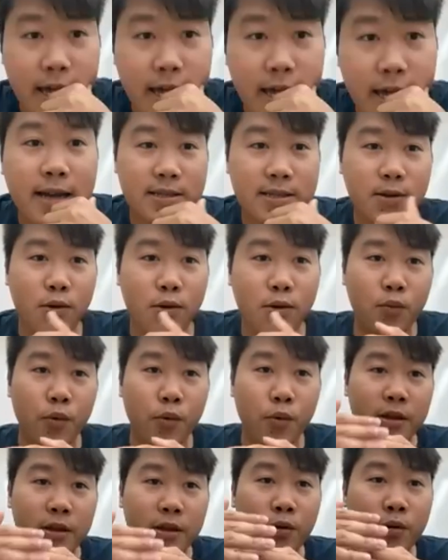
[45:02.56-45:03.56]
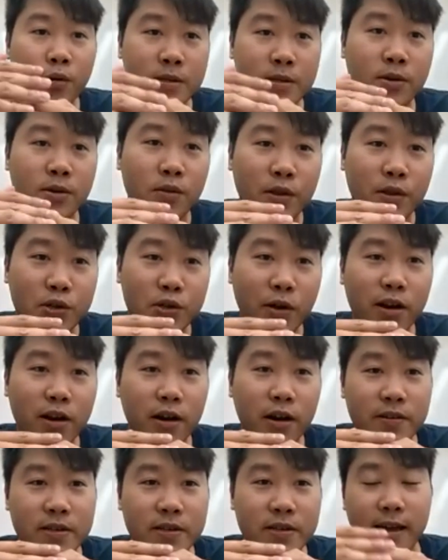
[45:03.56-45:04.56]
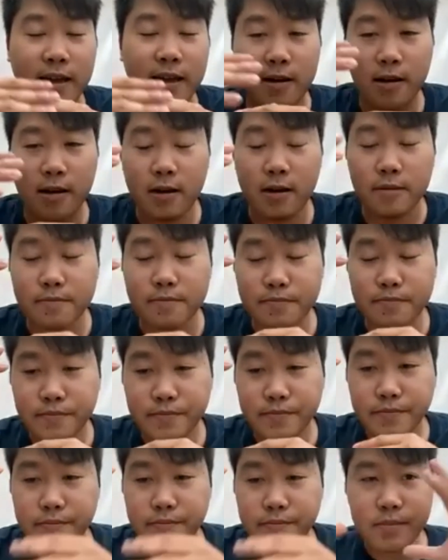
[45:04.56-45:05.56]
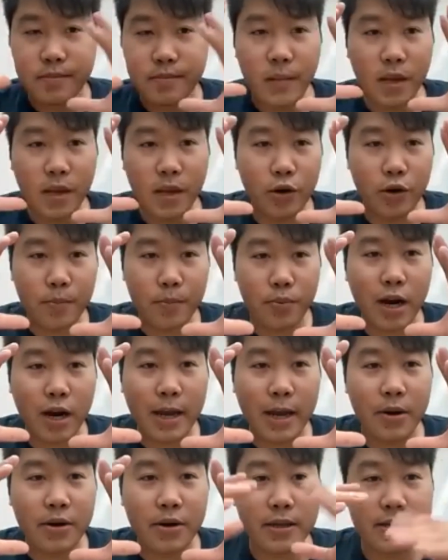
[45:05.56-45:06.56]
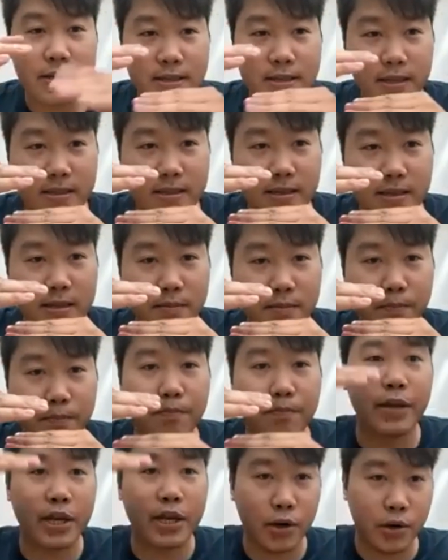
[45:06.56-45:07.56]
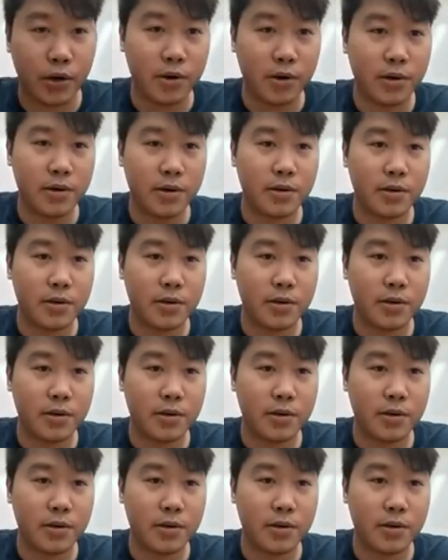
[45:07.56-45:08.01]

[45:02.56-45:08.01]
Uh, because yeah. So what you so the trade off is that um your primary instance is bigger